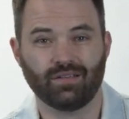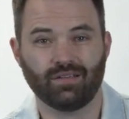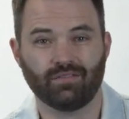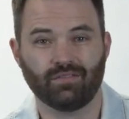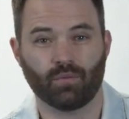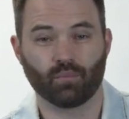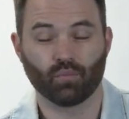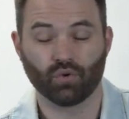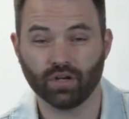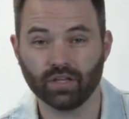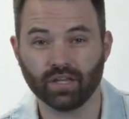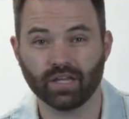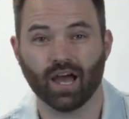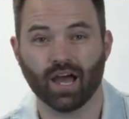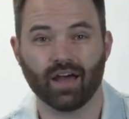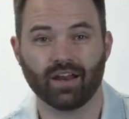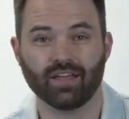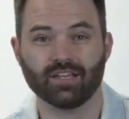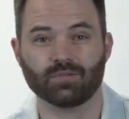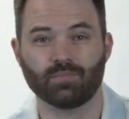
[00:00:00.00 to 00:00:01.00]
If I'm really
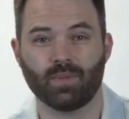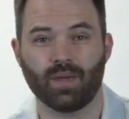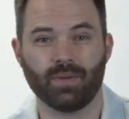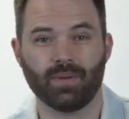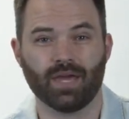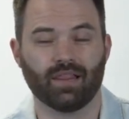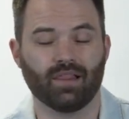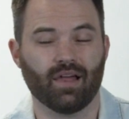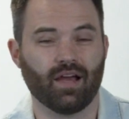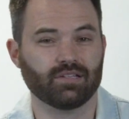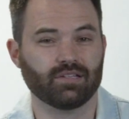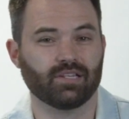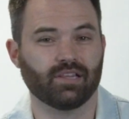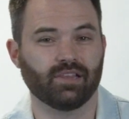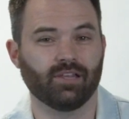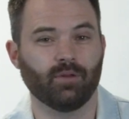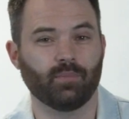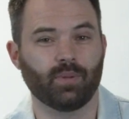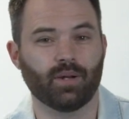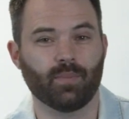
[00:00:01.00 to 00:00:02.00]
honest, maybe I lost a
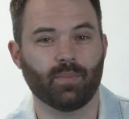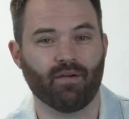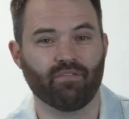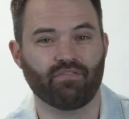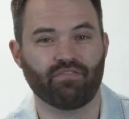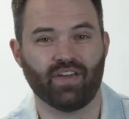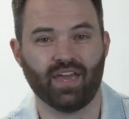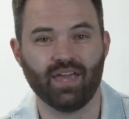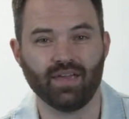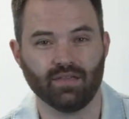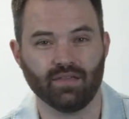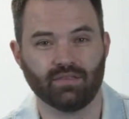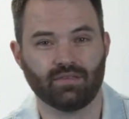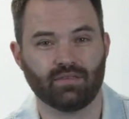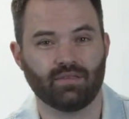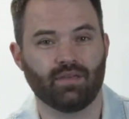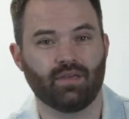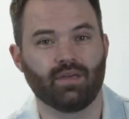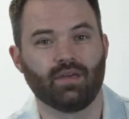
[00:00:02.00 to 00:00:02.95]
little bit of my faith.